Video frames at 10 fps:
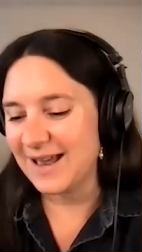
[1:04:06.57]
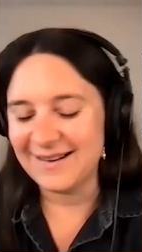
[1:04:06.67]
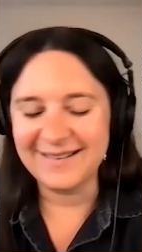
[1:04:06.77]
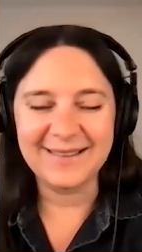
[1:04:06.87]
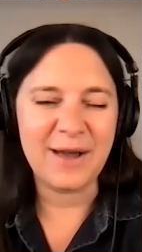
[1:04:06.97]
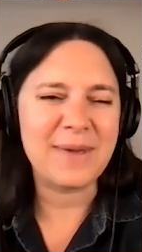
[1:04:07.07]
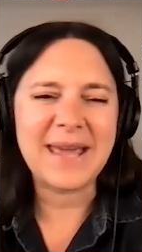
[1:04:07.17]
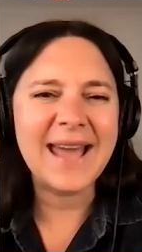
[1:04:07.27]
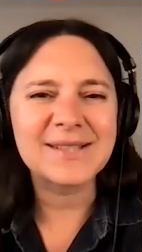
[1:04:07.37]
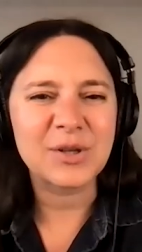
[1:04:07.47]
I don't think I'd be
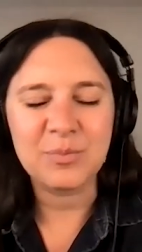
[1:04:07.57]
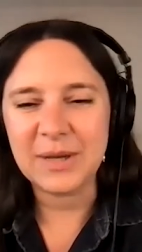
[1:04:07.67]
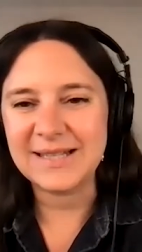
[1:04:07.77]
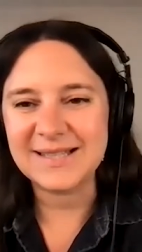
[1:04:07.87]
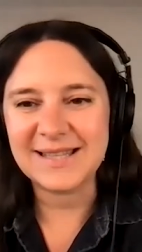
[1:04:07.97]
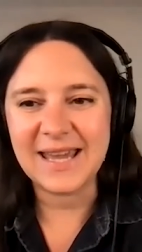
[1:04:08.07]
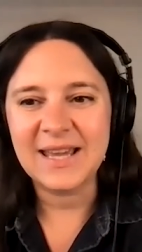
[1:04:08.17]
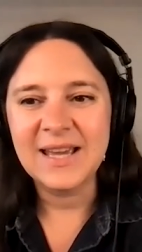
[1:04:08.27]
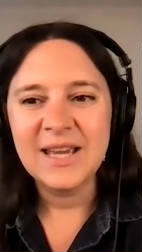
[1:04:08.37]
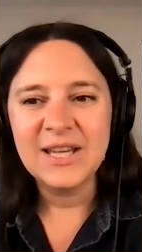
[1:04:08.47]
canceled, but it's
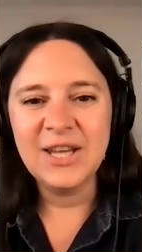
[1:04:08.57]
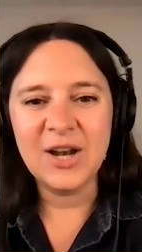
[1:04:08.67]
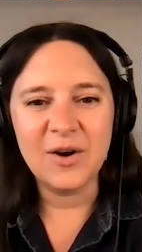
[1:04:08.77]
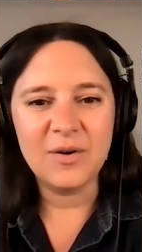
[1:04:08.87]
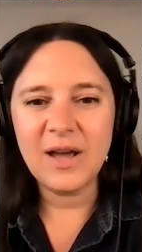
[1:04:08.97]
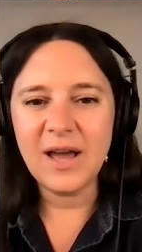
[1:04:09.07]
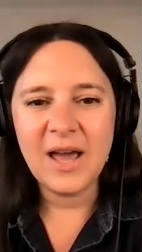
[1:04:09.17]
like, you know,